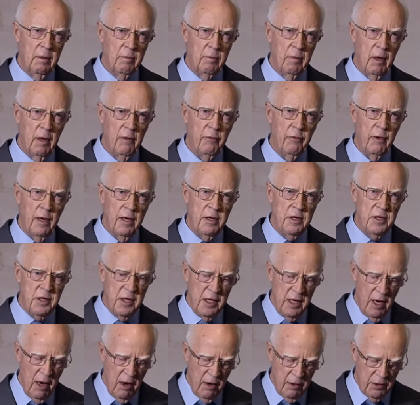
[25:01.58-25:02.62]
My friends,
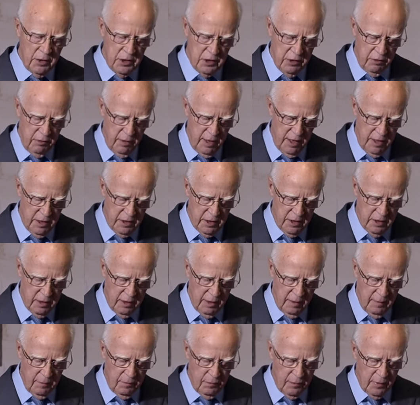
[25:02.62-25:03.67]
the answer is
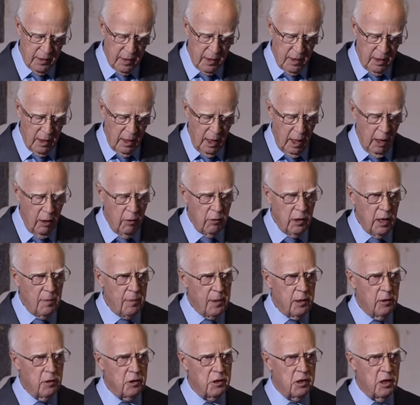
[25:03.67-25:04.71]
only
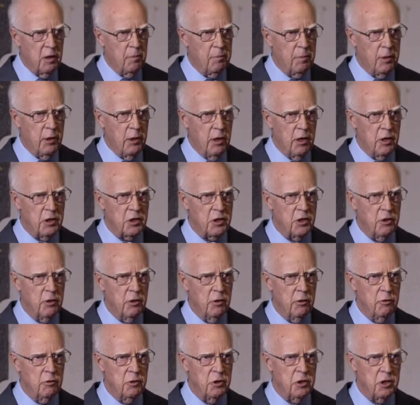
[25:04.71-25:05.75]
because the person
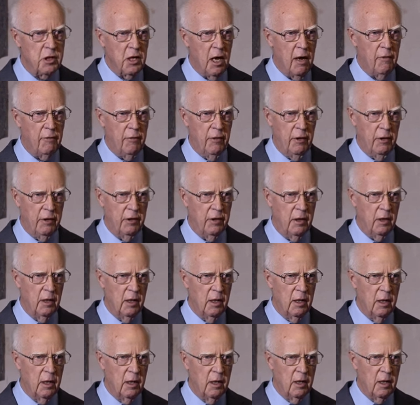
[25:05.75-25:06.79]
who suffered
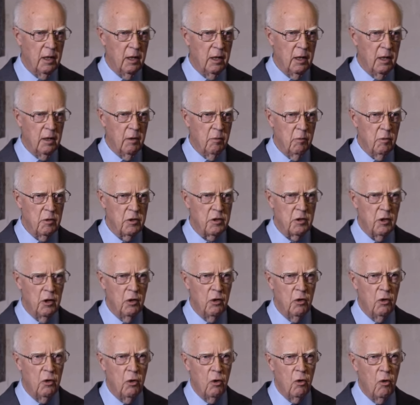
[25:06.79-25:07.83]
was the
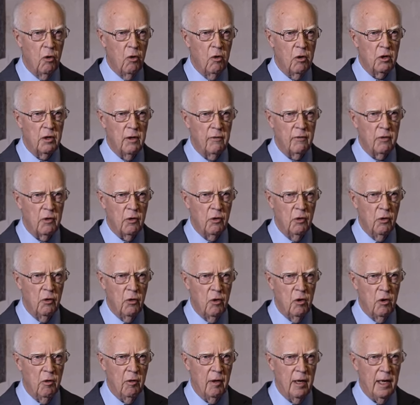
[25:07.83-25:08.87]
Lord of
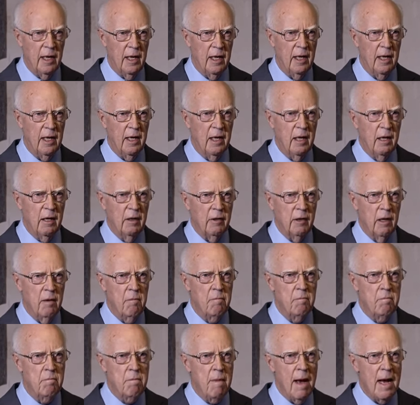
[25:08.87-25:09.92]
glory, the
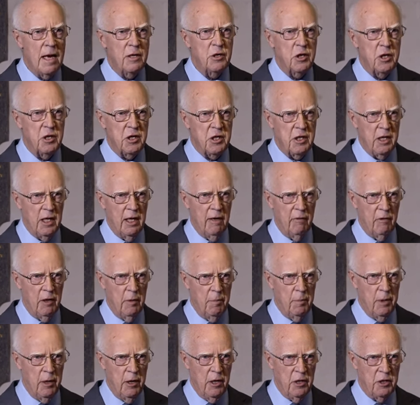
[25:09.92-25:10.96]
majesty of the
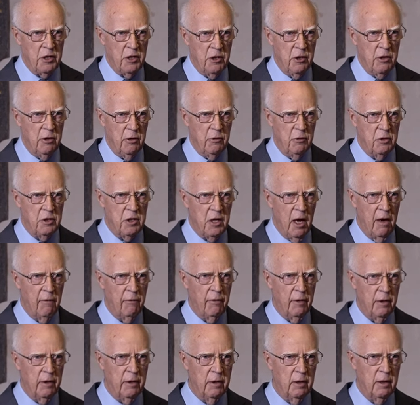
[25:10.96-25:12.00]
person who
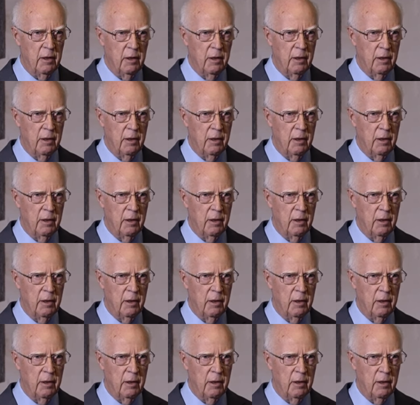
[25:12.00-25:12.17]
suffered,